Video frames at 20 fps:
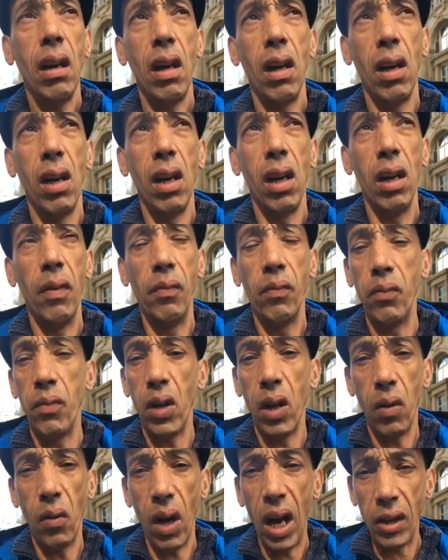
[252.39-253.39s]

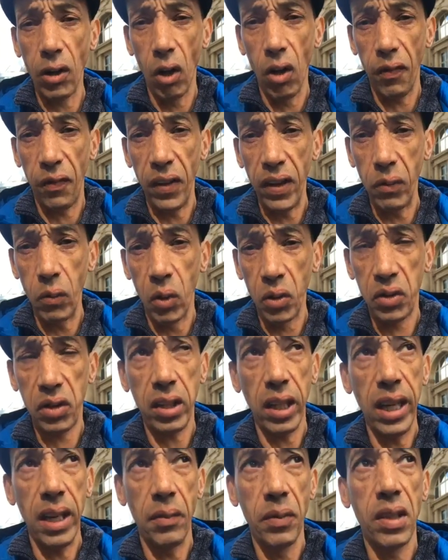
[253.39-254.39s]
I don't think we'll
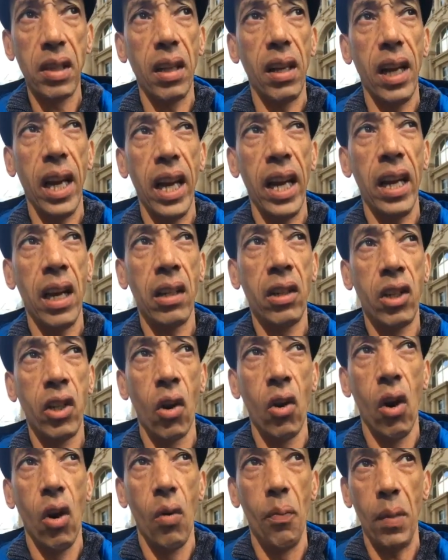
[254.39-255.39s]
see them today, and
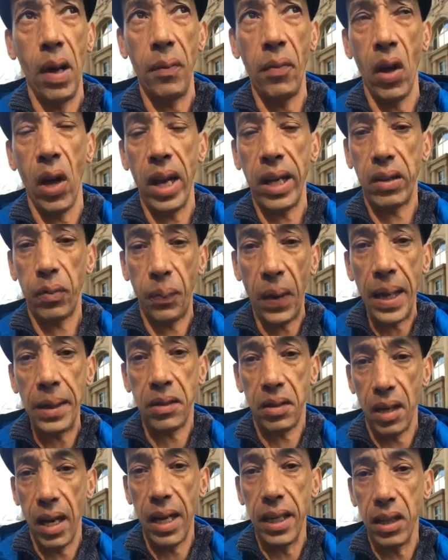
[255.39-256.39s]
I'm not
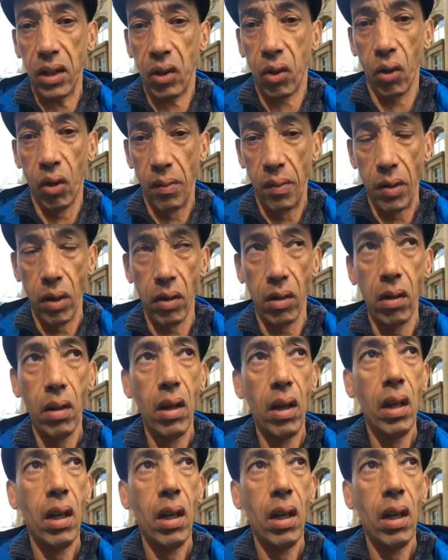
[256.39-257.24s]
expecting any trouble,